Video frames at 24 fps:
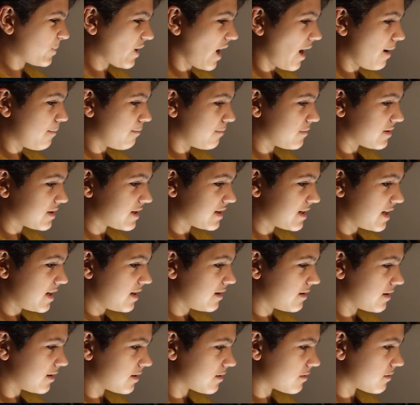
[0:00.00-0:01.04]
I'm
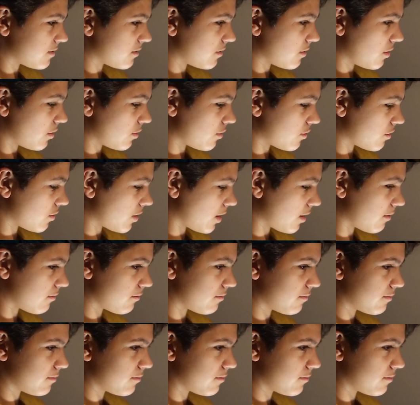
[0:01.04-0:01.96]
seeing this. Oh crap.